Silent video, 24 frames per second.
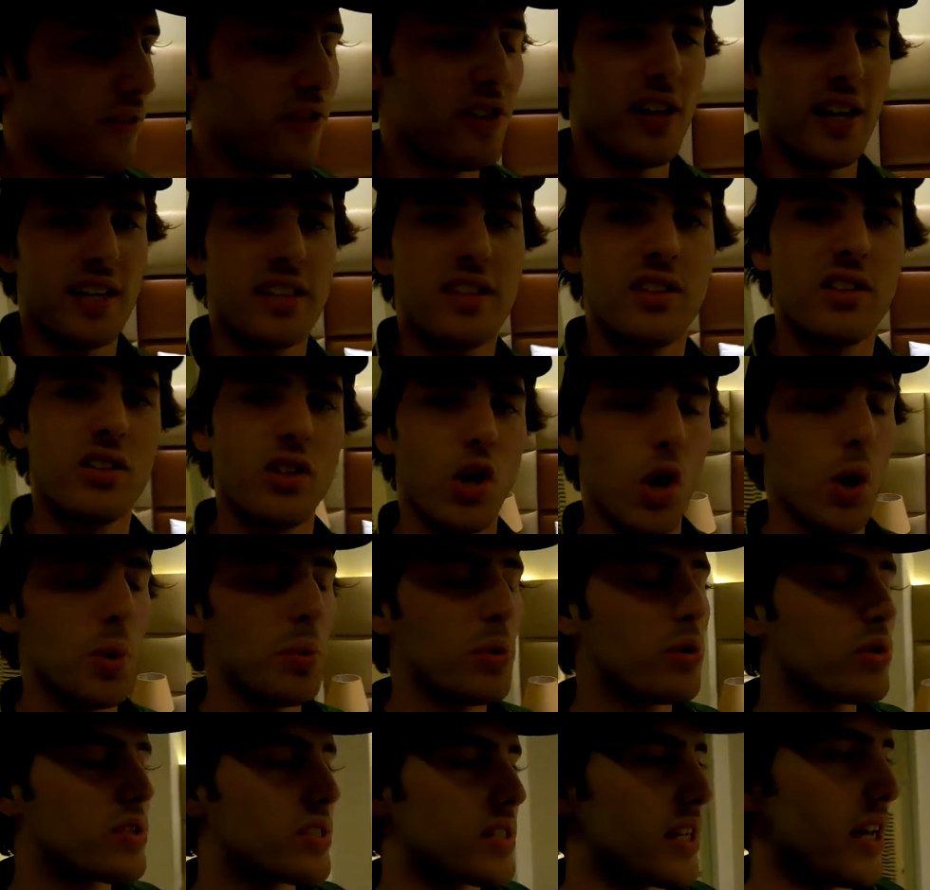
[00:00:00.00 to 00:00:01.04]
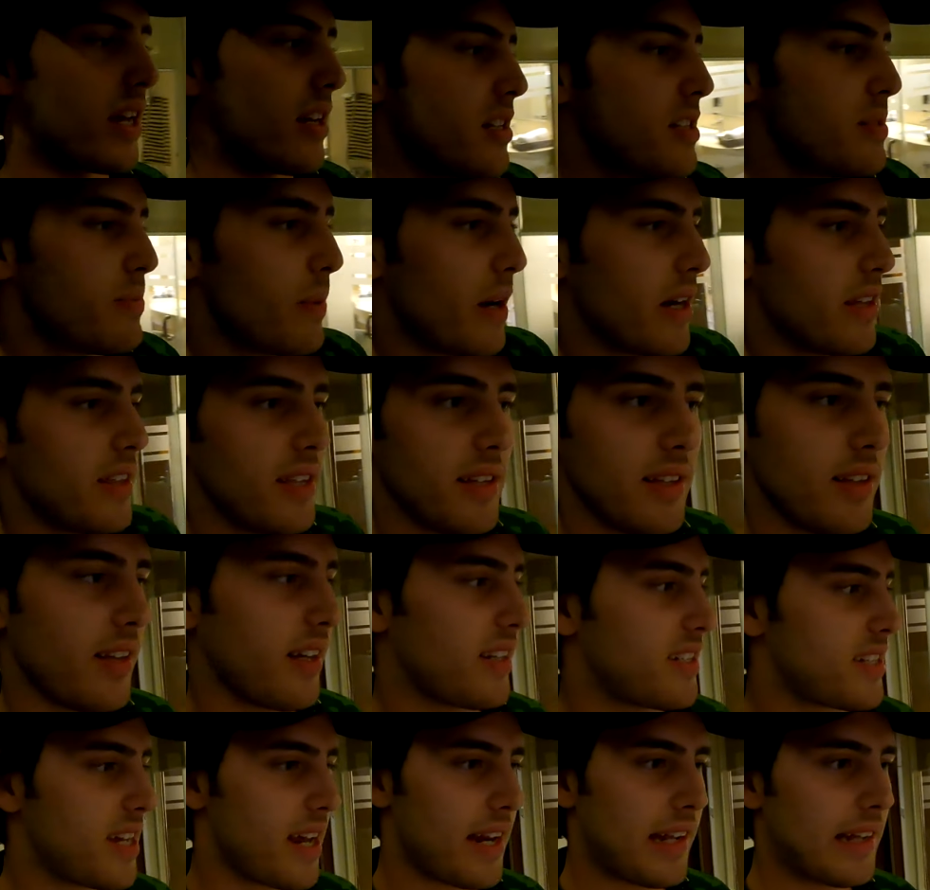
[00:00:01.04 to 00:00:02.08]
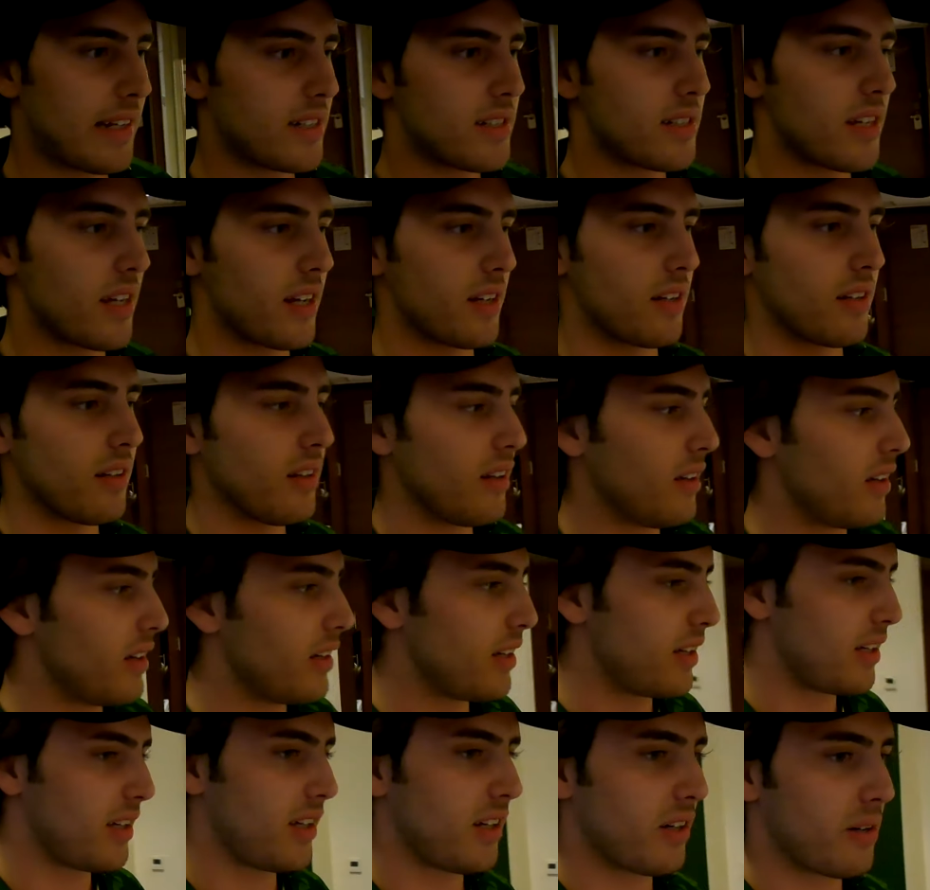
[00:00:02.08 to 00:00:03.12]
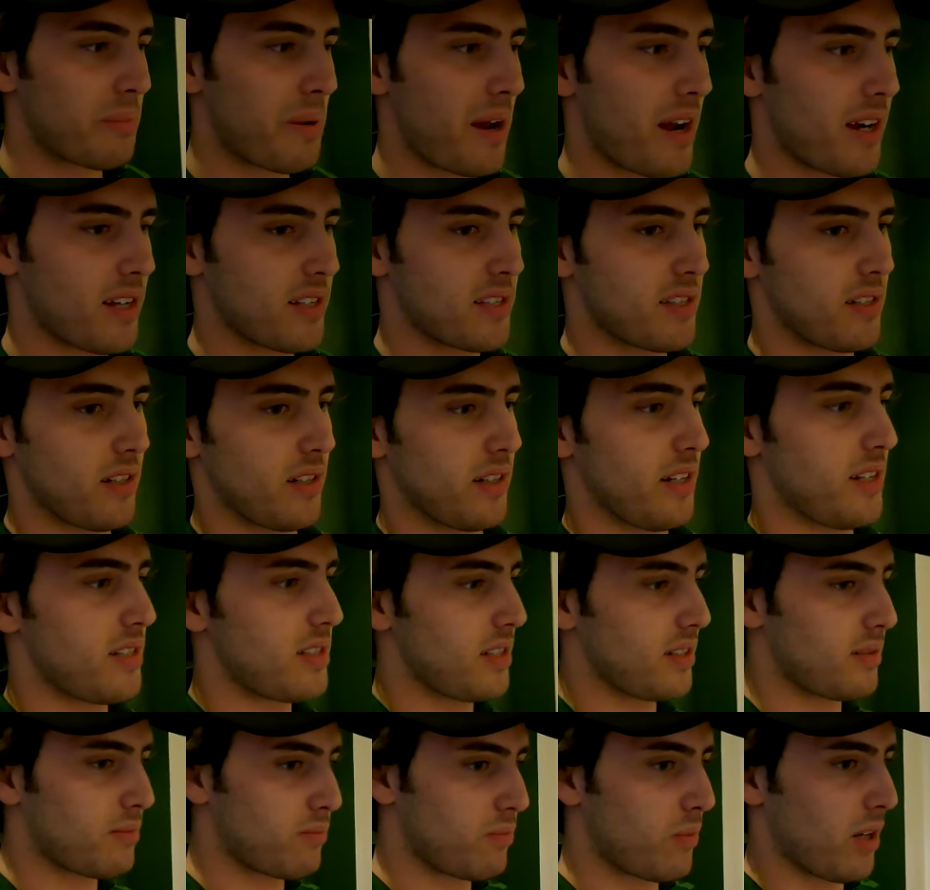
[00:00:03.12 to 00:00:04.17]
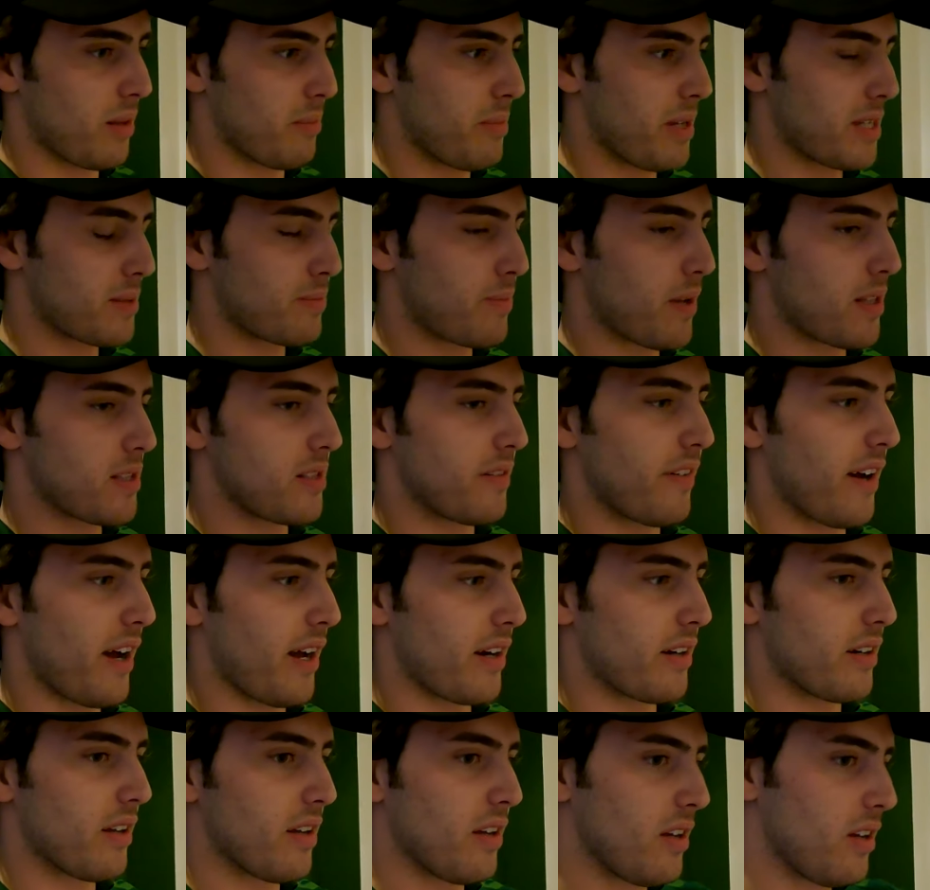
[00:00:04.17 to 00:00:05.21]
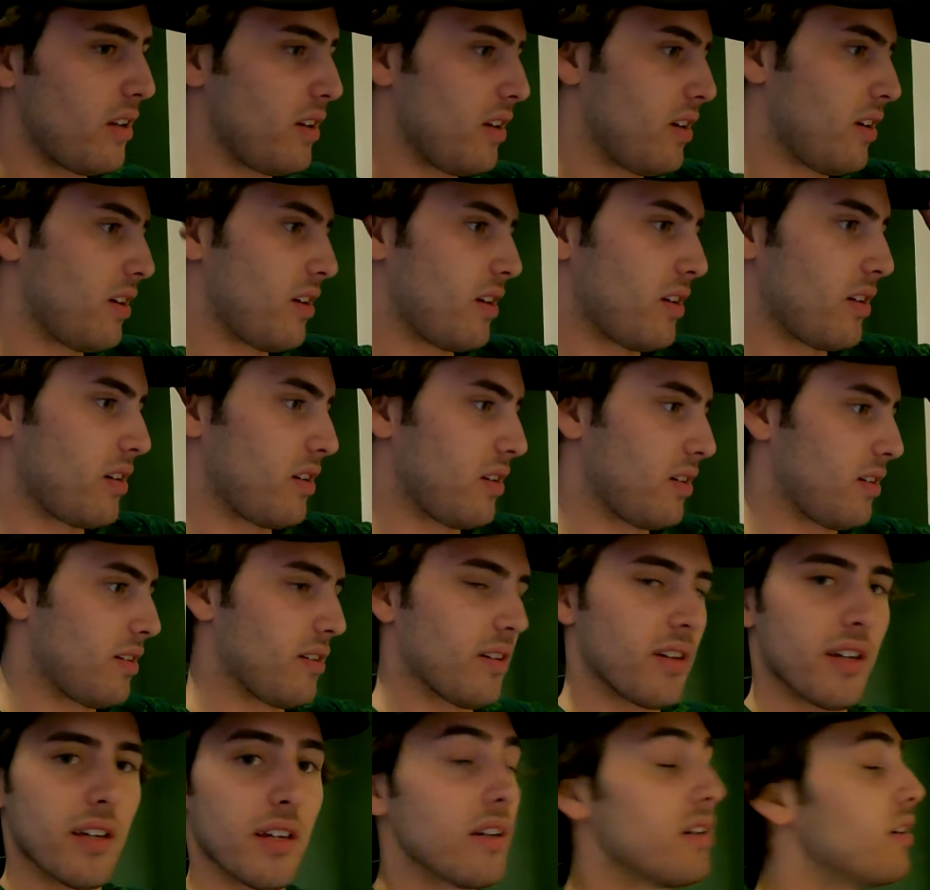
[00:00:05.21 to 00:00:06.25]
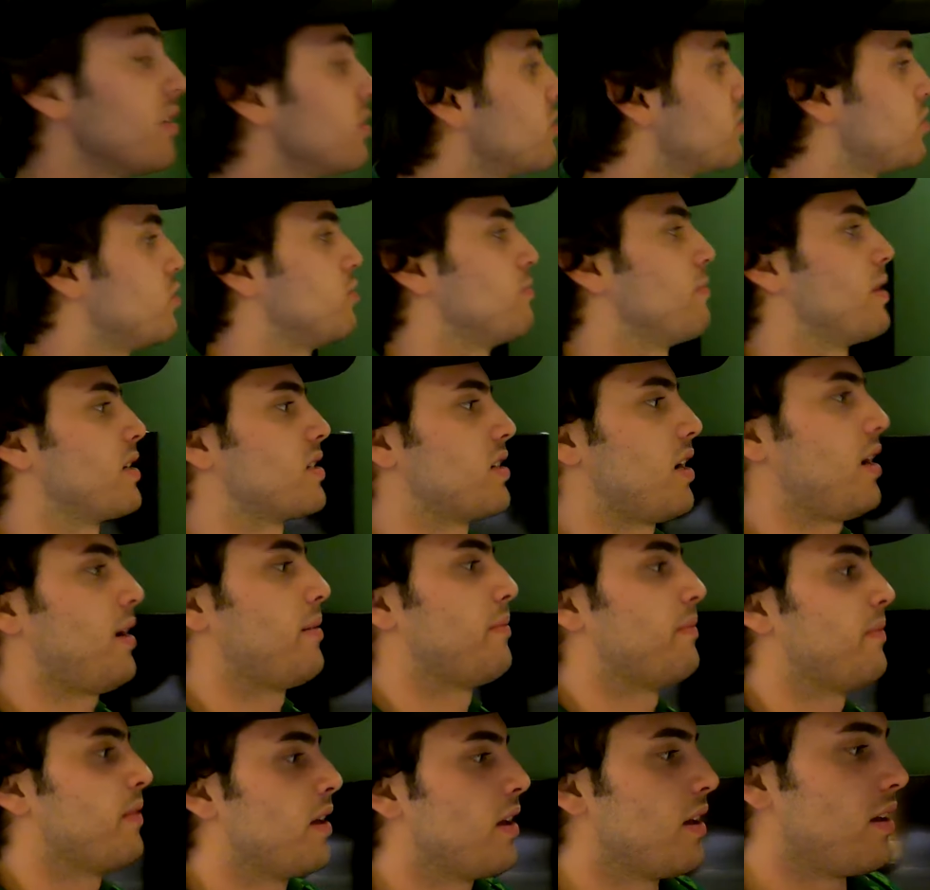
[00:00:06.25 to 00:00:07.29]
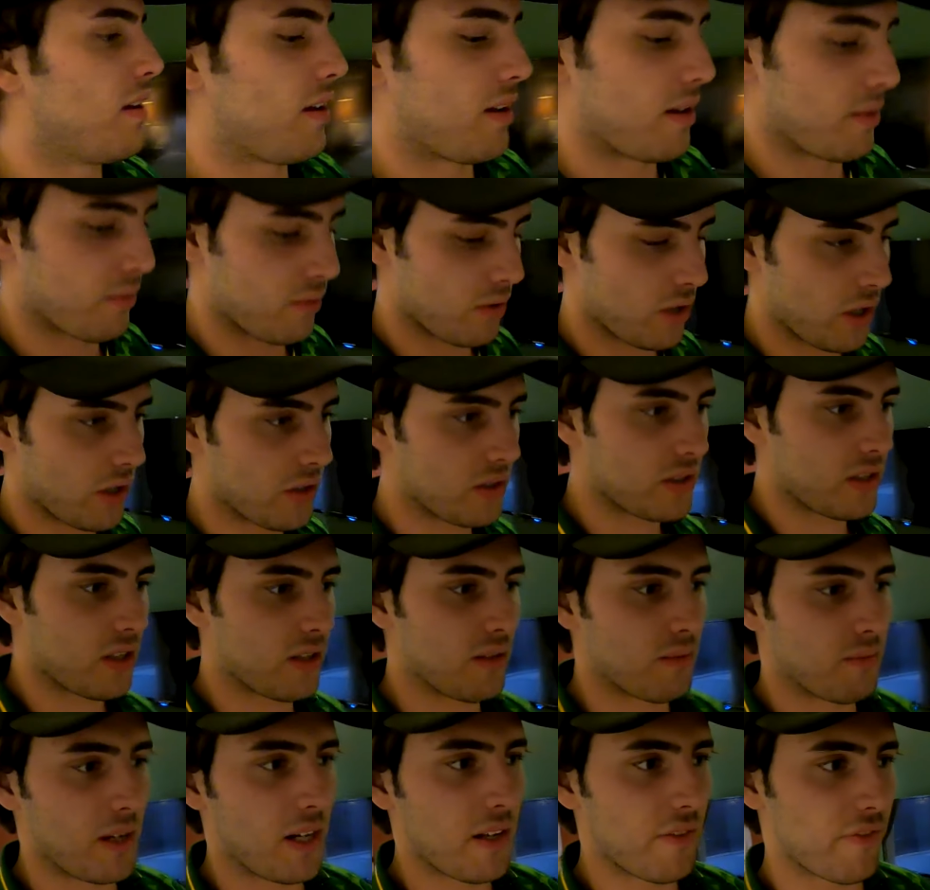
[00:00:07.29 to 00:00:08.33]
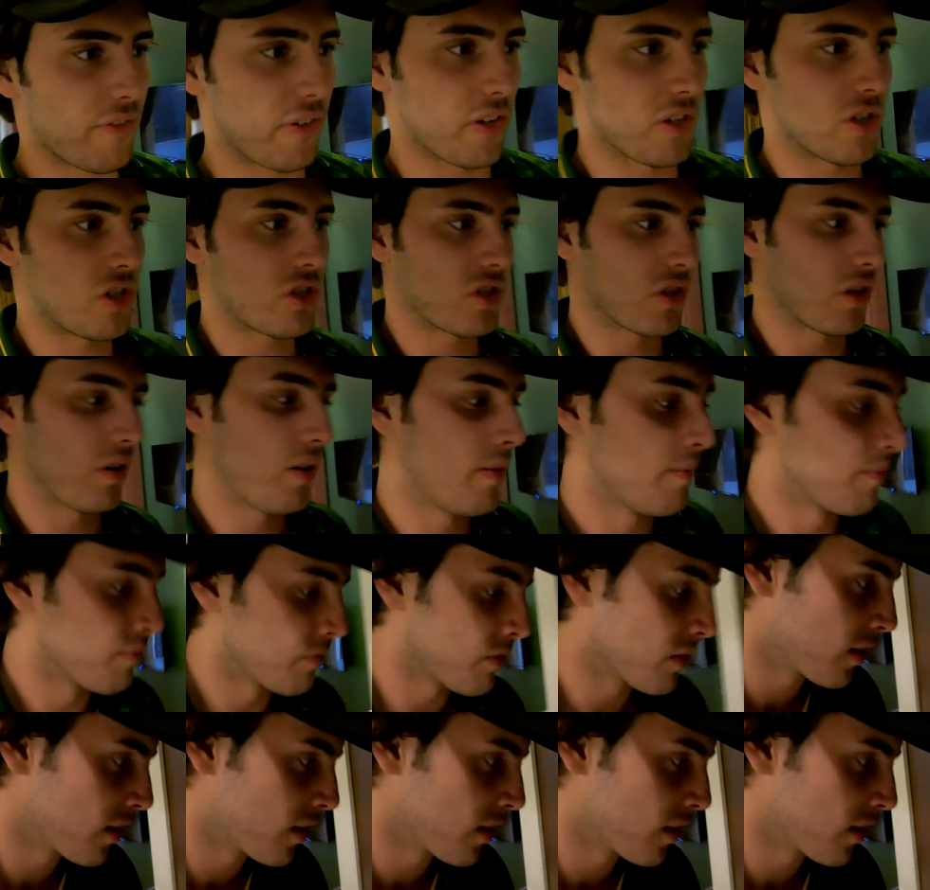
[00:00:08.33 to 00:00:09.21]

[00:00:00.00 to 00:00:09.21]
for like the global standards, but I think like 10 out of 10 here in Pakistan. That's like one of the best beds I've had uh, here during my time. And we'll go into the mini fridge. So